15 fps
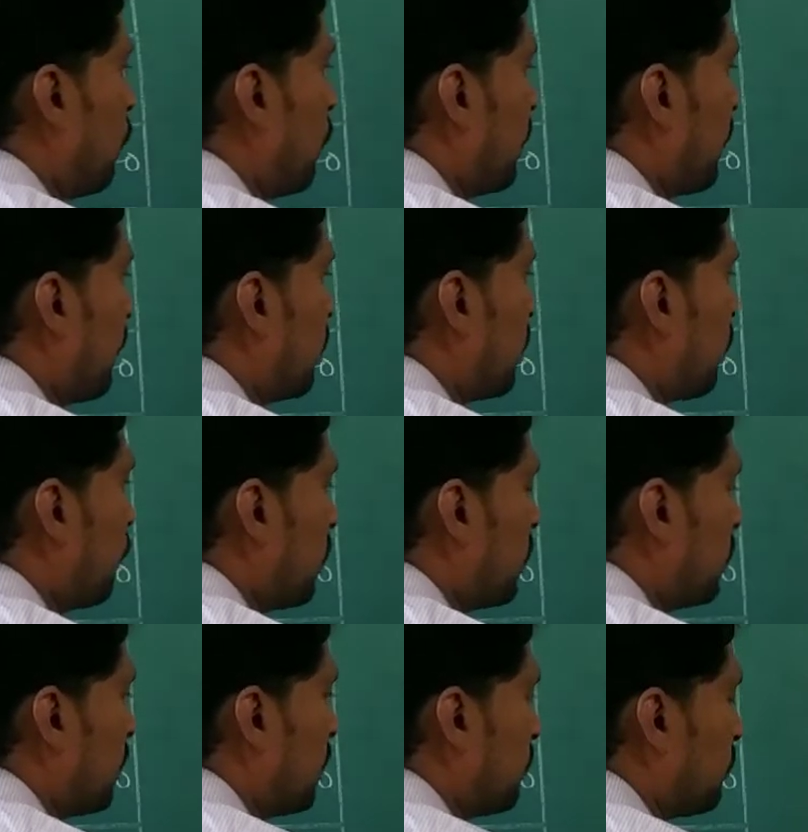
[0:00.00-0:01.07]
5 8s are
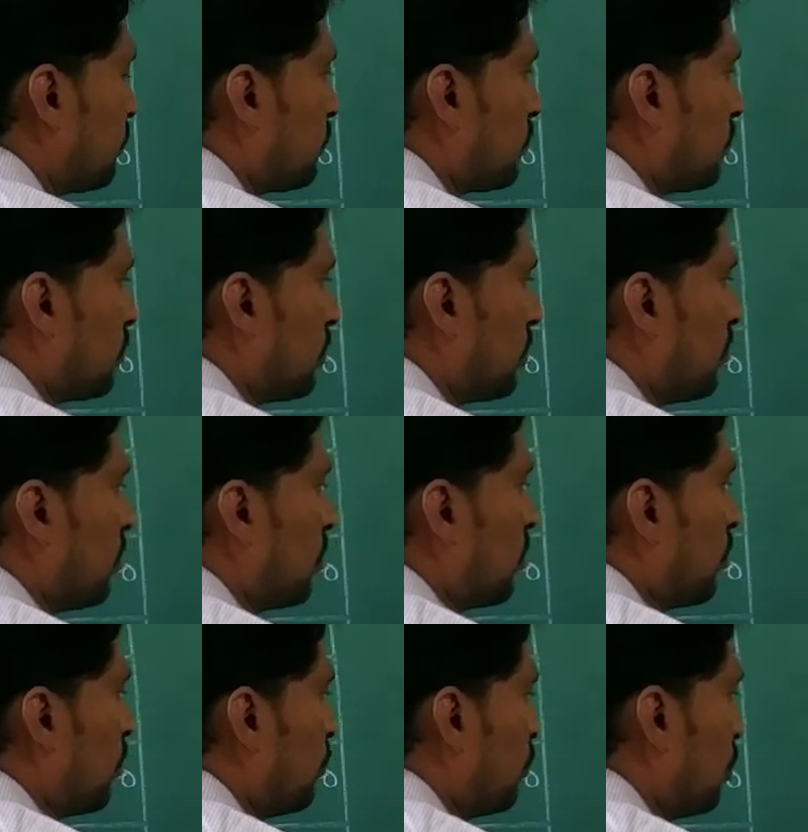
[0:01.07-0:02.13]
40,
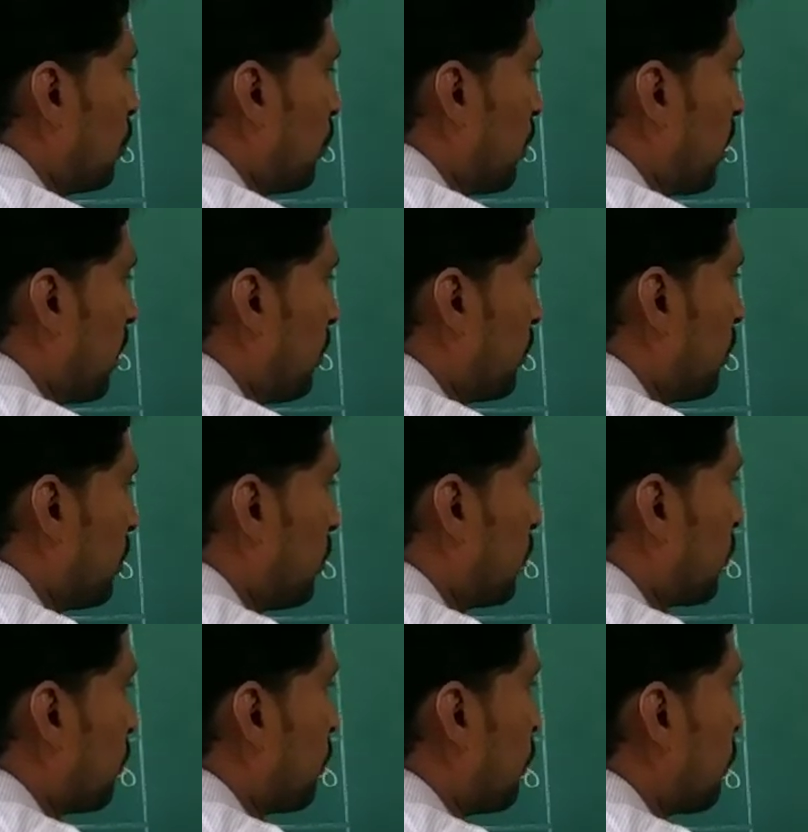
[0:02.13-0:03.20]
0 as it
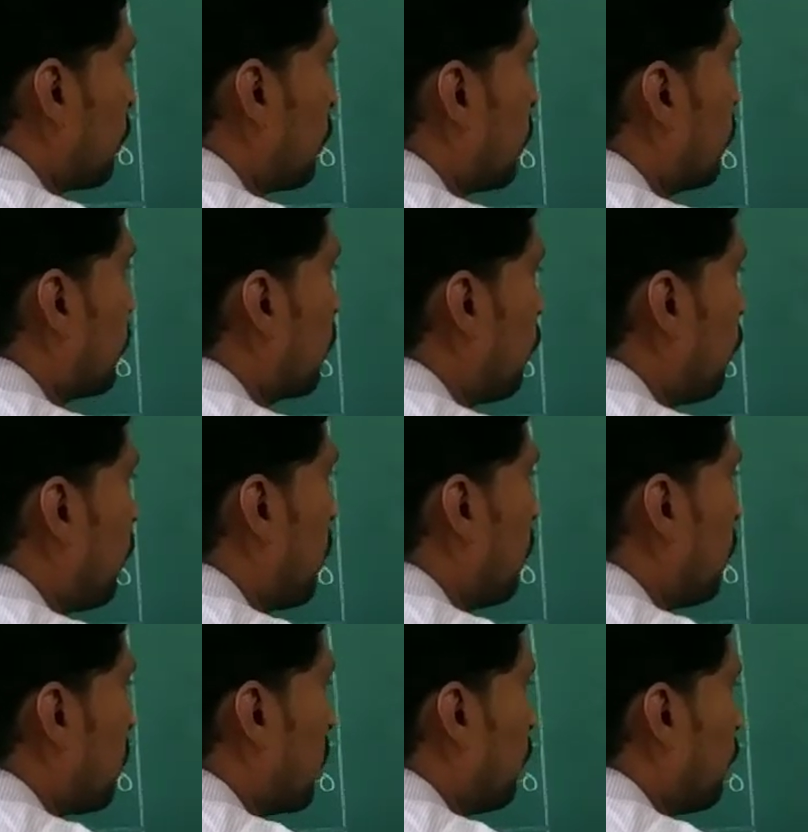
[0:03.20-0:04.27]
is.
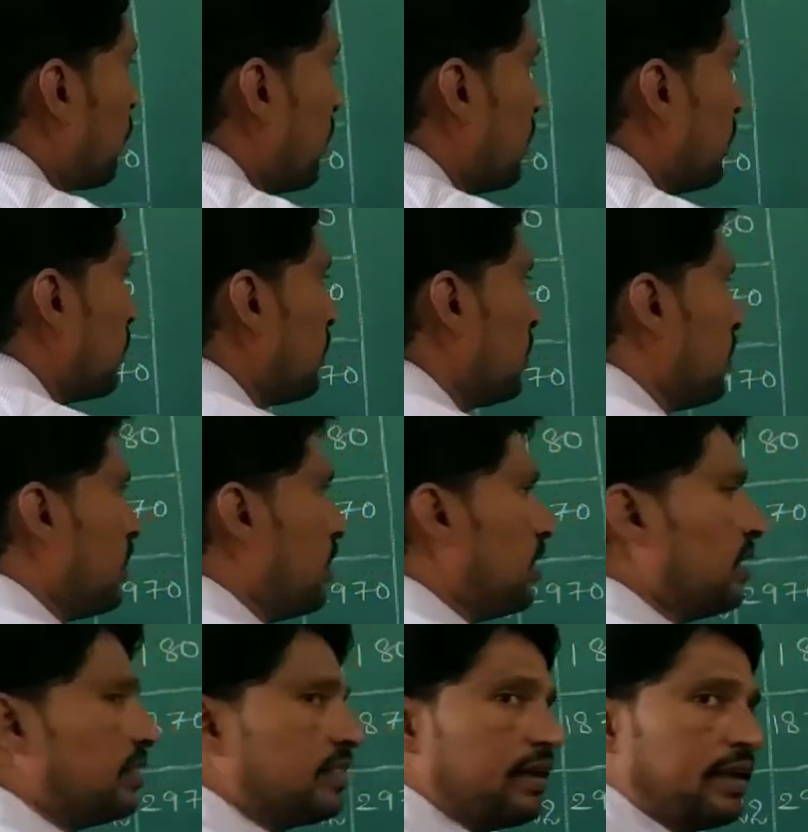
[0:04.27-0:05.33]
5 1s are 5,
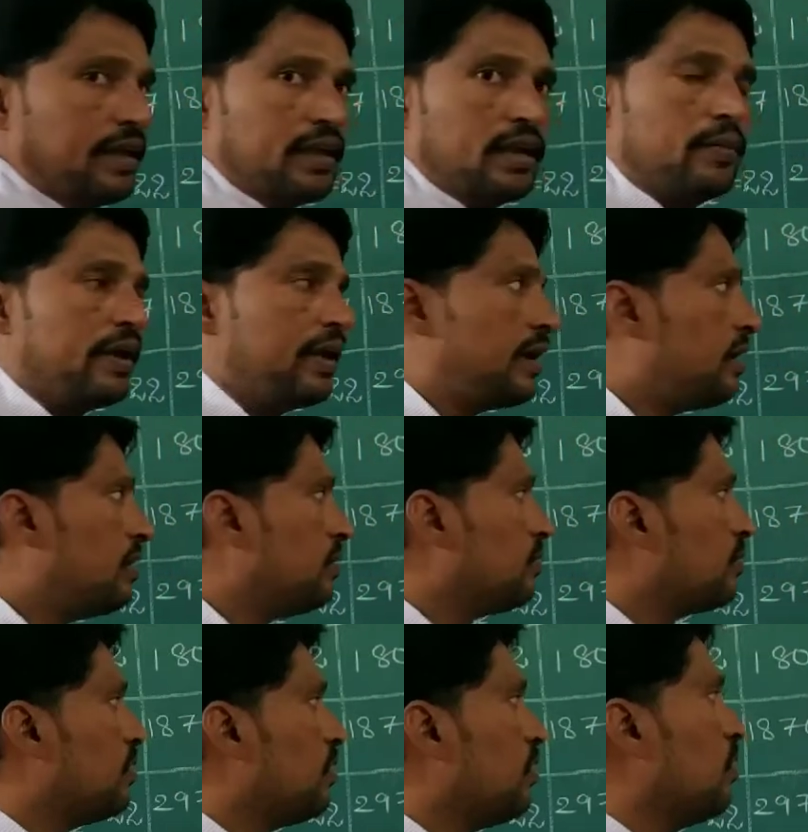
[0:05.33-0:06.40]
3
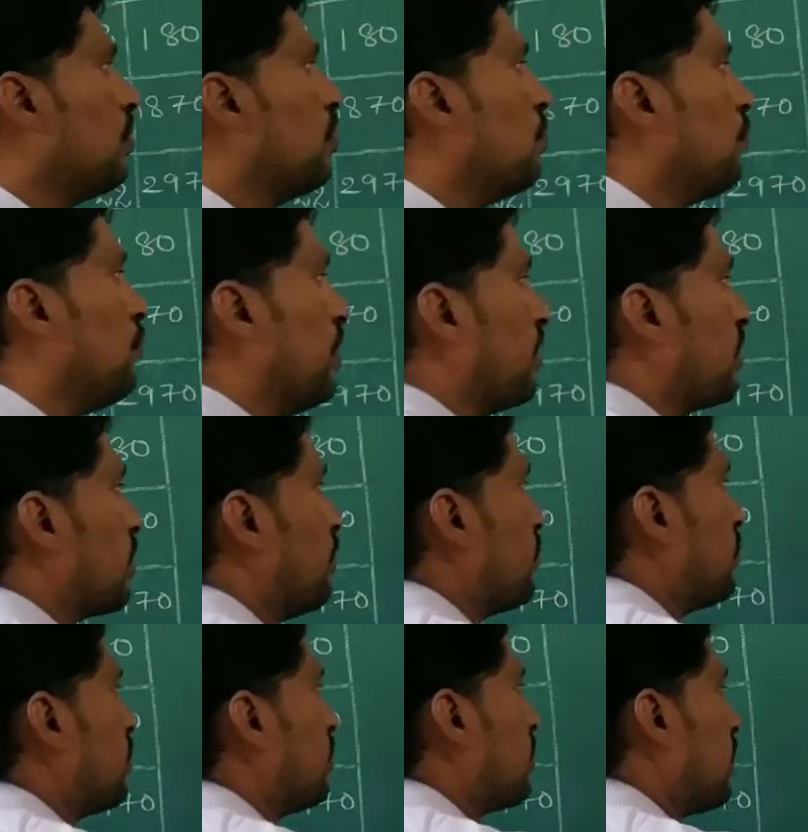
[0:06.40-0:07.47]
remained. 5
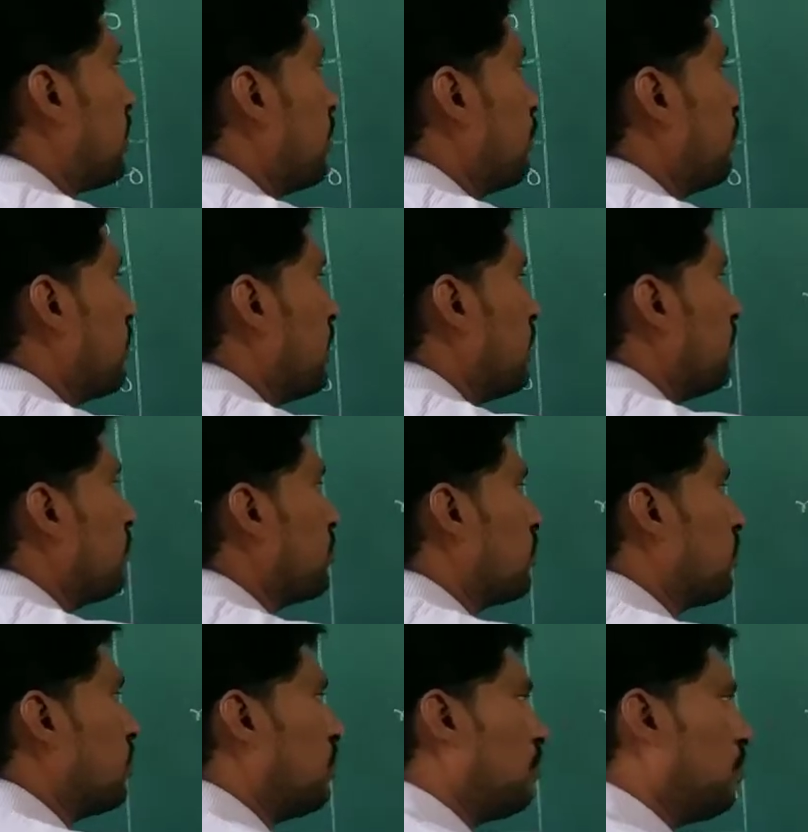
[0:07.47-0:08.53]
7s are 35,
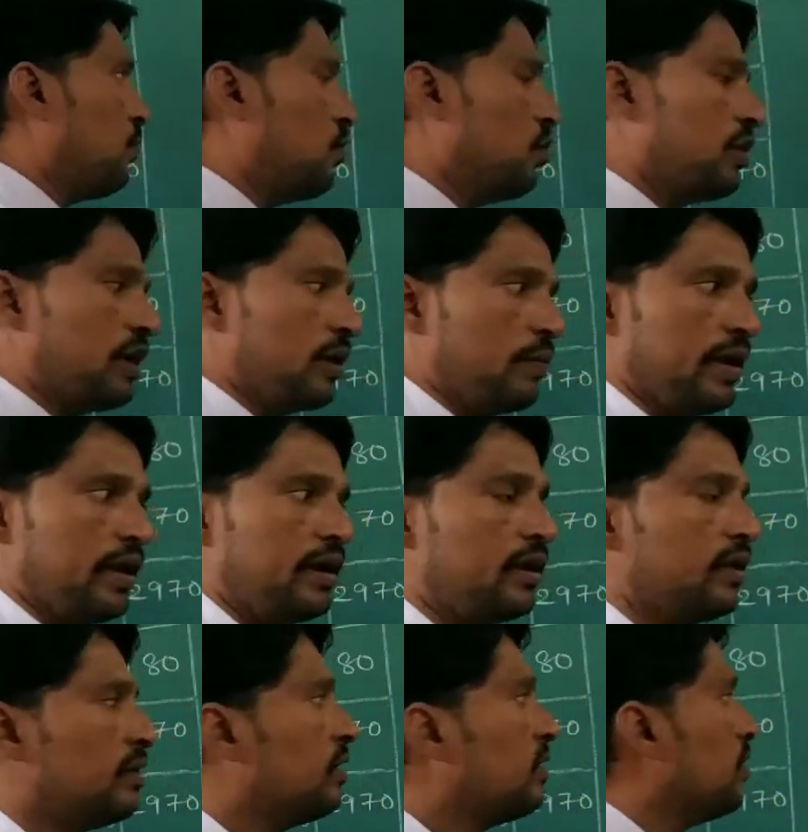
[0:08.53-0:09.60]
4
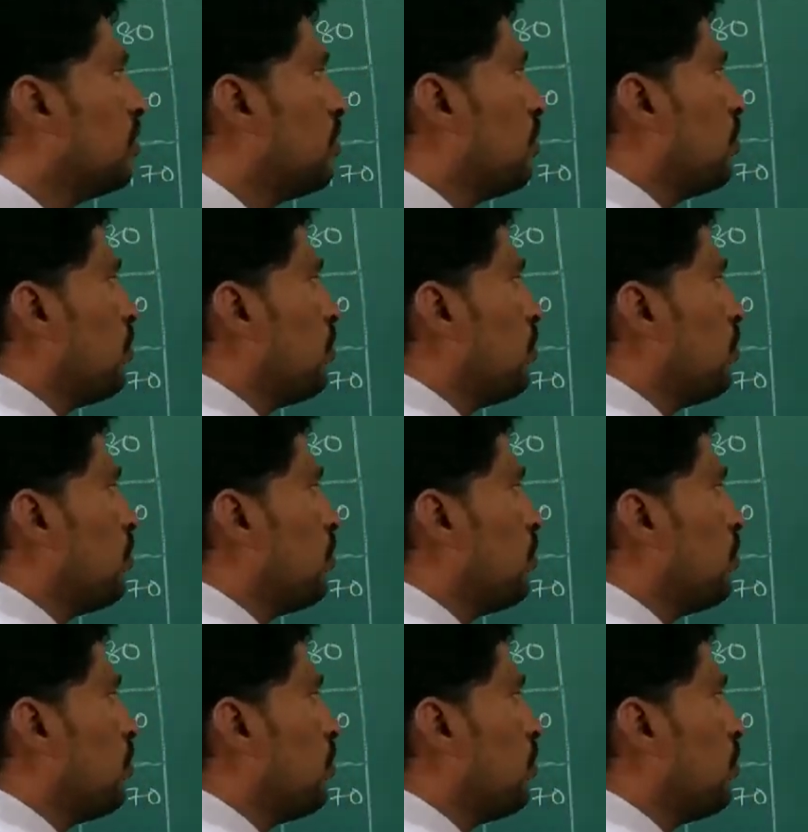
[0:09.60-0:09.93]
remained.